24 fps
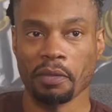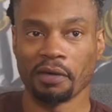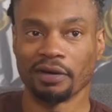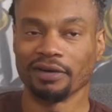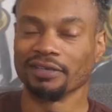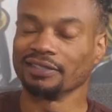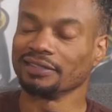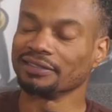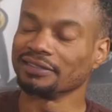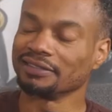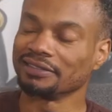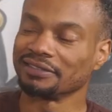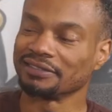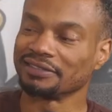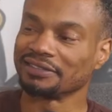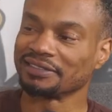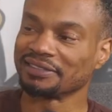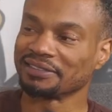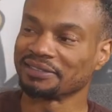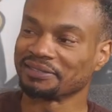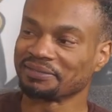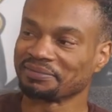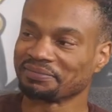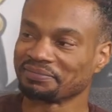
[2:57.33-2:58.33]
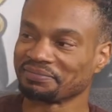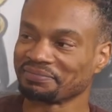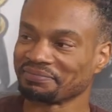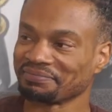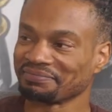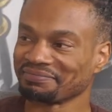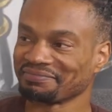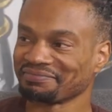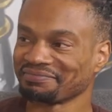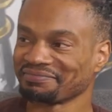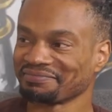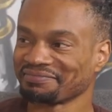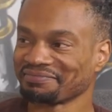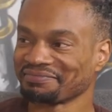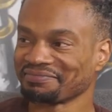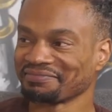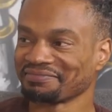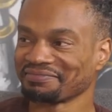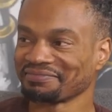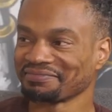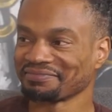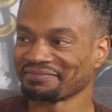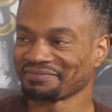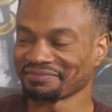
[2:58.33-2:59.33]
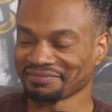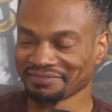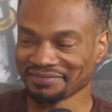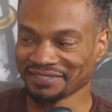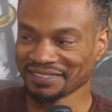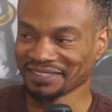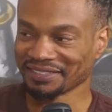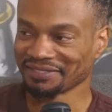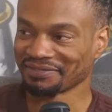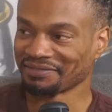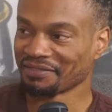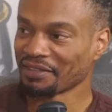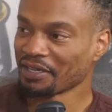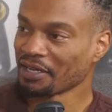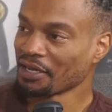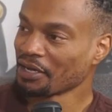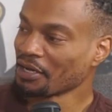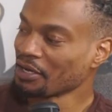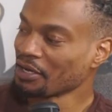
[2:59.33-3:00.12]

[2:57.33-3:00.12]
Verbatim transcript: as Jess. Oh, yeah. Uh,